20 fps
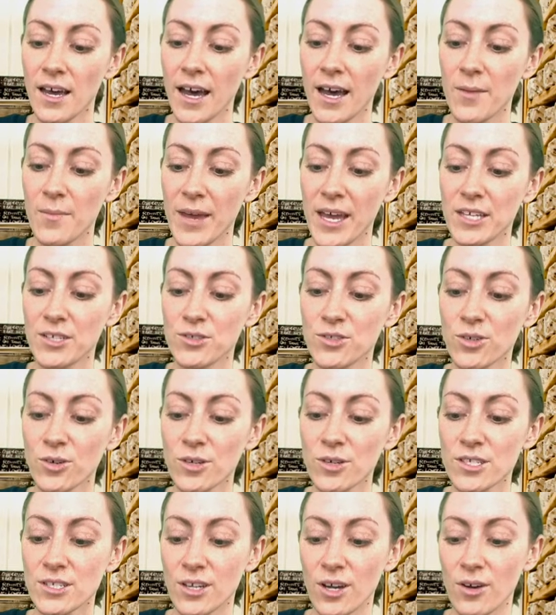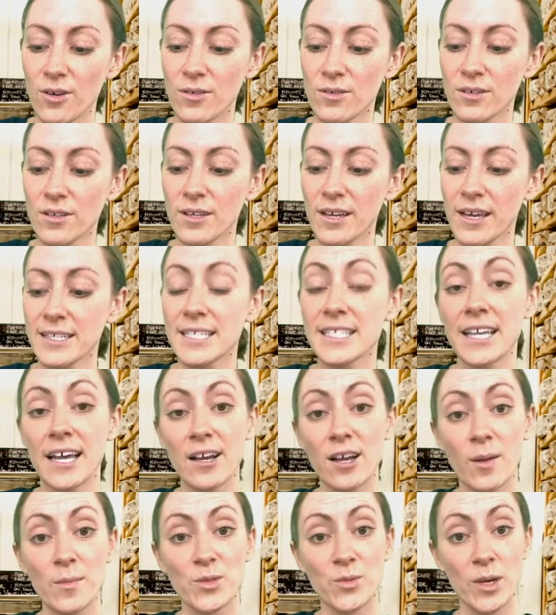And Doorstone, as I
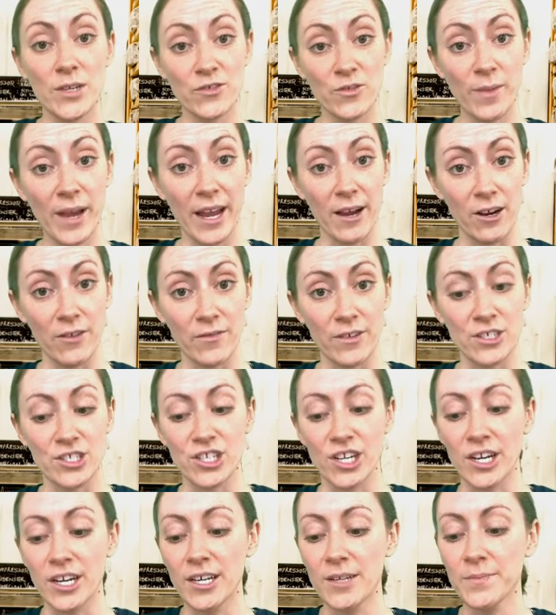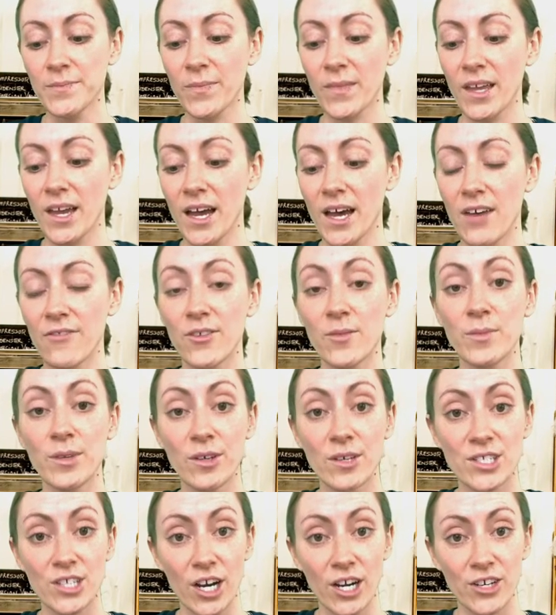said, comes to us from Herefordshire, from
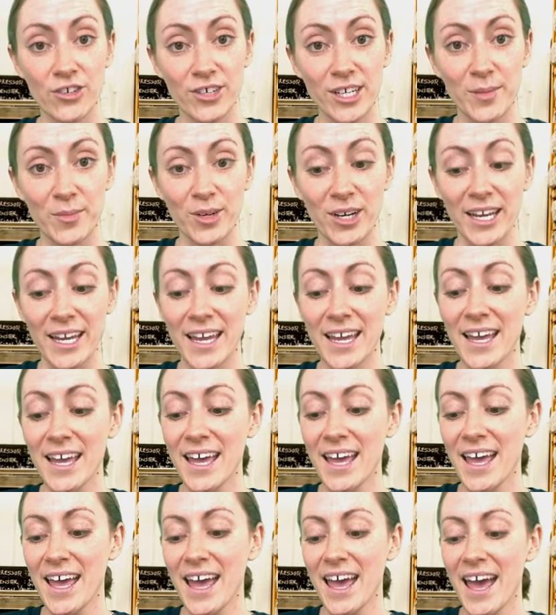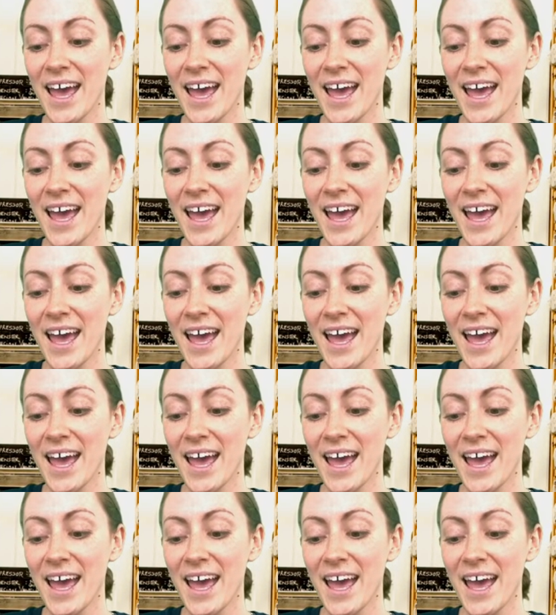Neal's Yard Creamery.